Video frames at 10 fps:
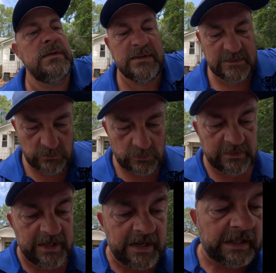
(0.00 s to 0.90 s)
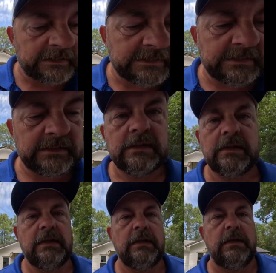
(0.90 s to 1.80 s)
and see what we got.
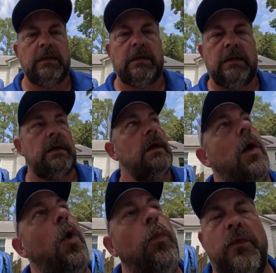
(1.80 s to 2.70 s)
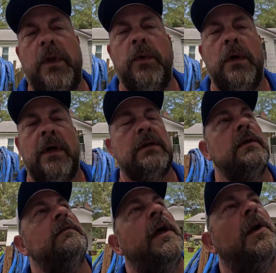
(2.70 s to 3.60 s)
Hopefully we don't have to
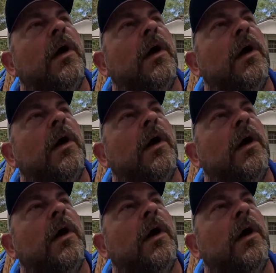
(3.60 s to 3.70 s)
leave that